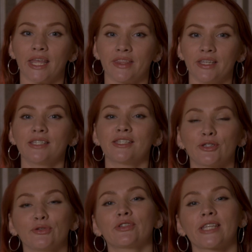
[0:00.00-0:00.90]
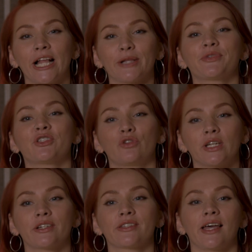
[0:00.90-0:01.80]
These tools help
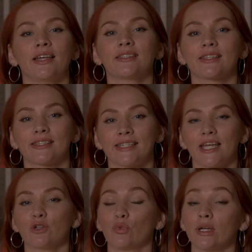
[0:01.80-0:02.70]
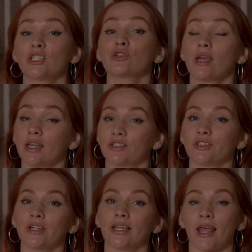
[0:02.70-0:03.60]
traders understand when to
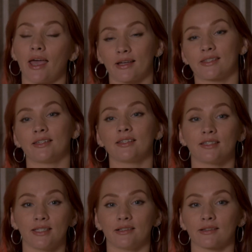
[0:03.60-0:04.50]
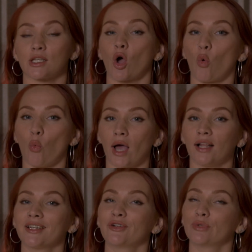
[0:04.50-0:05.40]
enter and exit deals
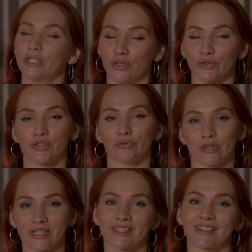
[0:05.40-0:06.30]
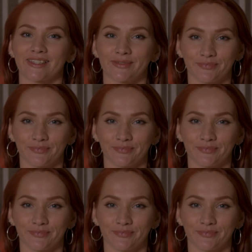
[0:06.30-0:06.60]
while reducing risks.